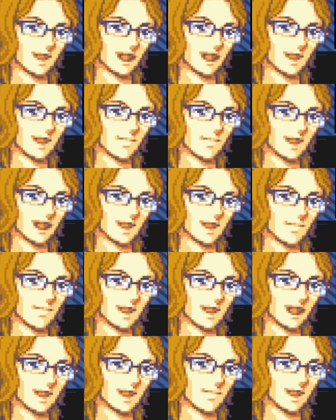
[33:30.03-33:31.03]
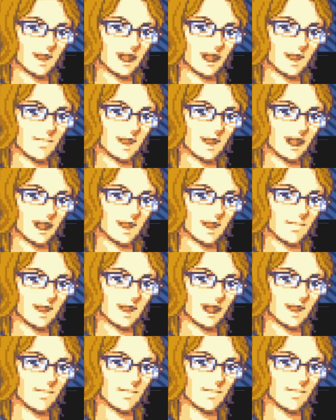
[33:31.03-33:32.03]
which I didn't check, so I'm gonna go do
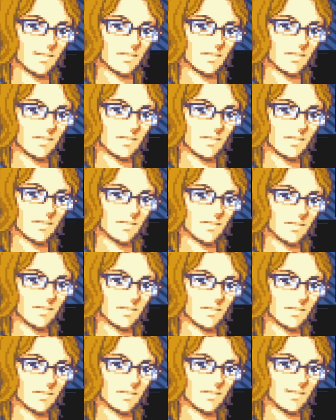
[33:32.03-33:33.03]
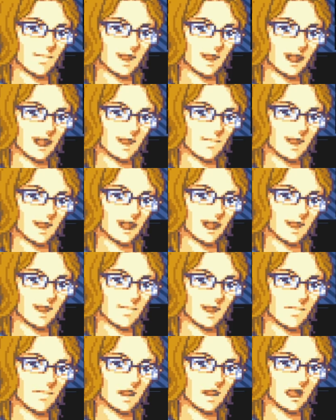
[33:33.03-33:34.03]
that. But there's some
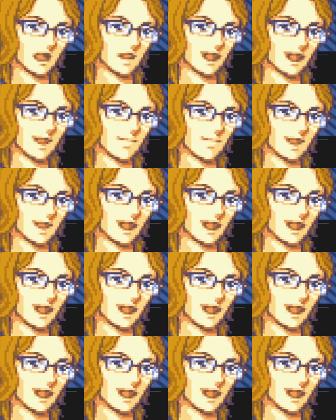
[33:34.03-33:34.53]
particular ways that a